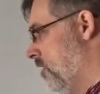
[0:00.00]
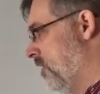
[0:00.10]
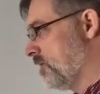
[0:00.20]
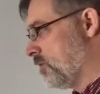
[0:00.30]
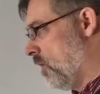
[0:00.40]

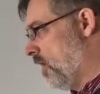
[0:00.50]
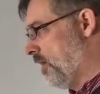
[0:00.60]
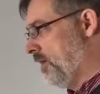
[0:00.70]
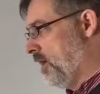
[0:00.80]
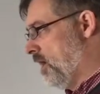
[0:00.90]
This
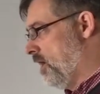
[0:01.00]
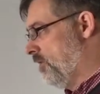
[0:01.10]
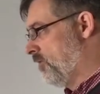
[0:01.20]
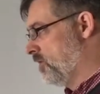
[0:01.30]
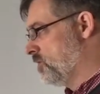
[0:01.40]
one,
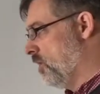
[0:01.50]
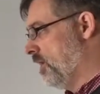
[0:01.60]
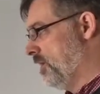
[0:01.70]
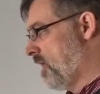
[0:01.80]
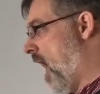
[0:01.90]
the first
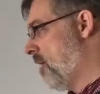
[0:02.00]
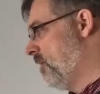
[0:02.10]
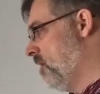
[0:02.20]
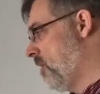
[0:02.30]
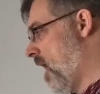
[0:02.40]
one is
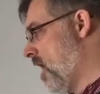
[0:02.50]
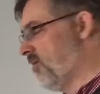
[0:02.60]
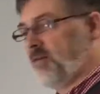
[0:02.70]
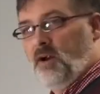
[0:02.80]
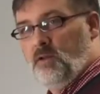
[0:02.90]
Happy by
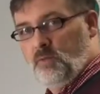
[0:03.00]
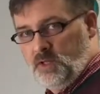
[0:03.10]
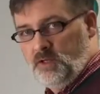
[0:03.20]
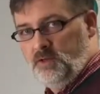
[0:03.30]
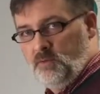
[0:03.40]
Pharrell
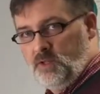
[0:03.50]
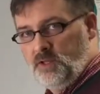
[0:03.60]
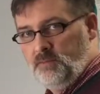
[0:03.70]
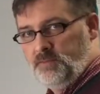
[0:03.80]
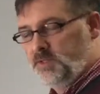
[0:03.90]

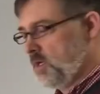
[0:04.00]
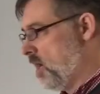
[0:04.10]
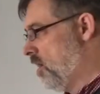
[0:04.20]
Williams,